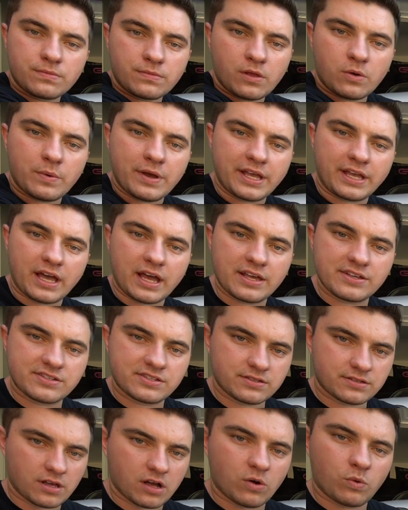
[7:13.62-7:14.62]
Away,
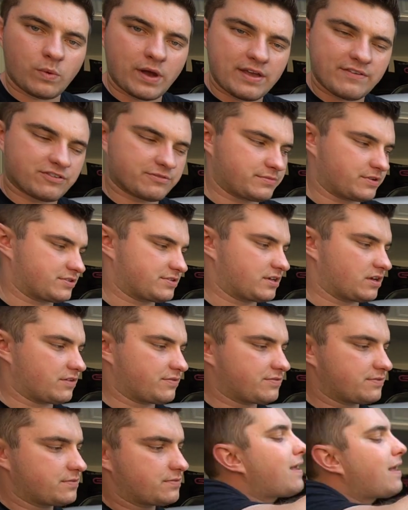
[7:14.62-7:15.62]
guys. Away from
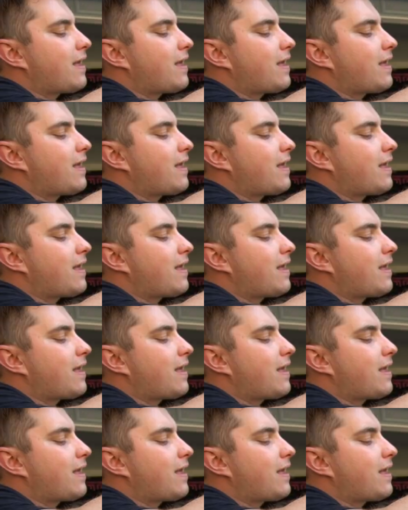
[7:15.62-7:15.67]
yourself.